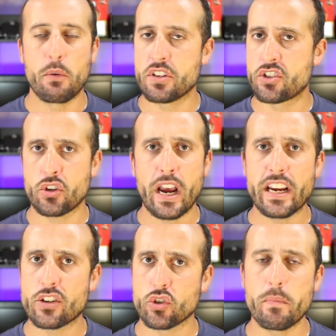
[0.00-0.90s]
I was
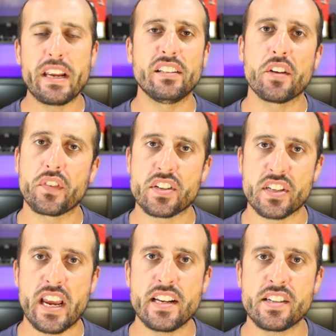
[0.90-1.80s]
trying so many different
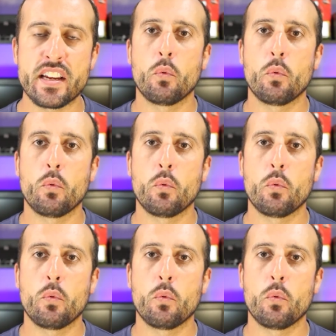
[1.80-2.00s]
sites.